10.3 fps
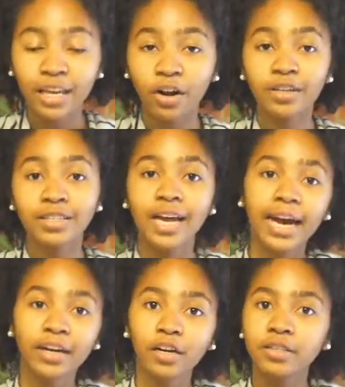and our
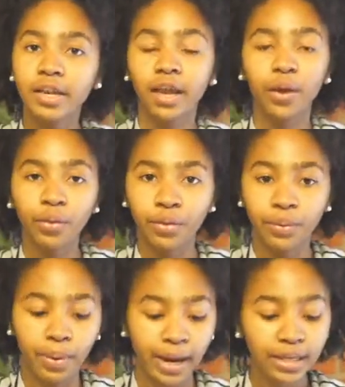desires in a healthy
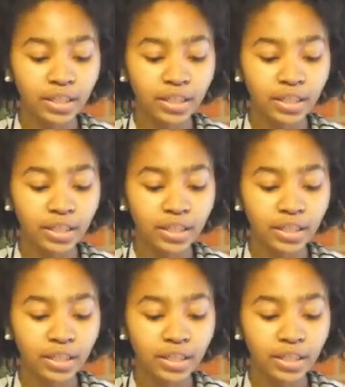way.